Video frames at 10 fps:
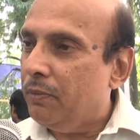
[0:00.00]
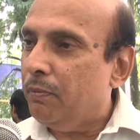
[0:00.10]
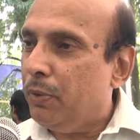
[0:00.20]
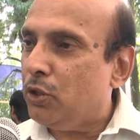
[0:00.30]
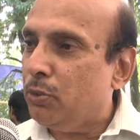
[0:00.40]

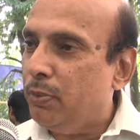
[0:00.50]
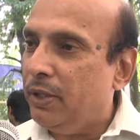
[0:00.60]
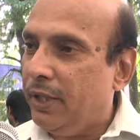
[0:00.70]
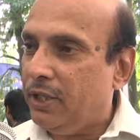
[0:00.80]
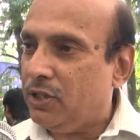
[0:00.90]
possible
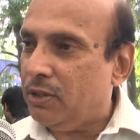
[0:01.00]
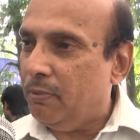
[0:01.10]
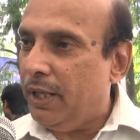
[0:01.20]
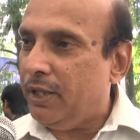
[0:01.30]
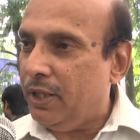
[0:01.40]
tests,
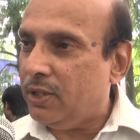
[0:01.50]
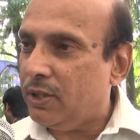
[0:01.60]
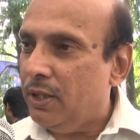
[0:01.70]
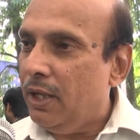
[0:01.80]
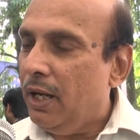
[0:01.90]
blood
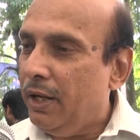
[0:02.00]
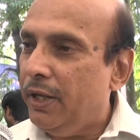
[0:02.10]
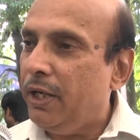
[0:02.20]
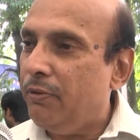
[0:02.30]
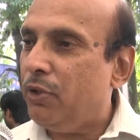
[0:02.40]
tests, and
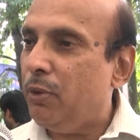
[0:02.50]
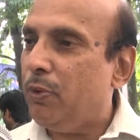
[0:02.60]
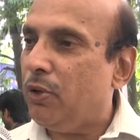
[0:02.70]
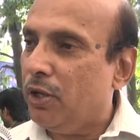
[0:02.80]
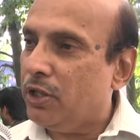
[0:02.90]
they give you a
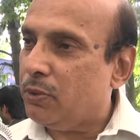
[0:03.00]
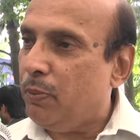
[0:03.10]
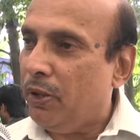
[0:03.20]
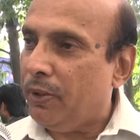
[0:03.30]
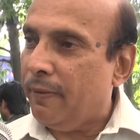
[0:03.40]
report on the
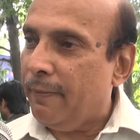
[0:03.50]
spot,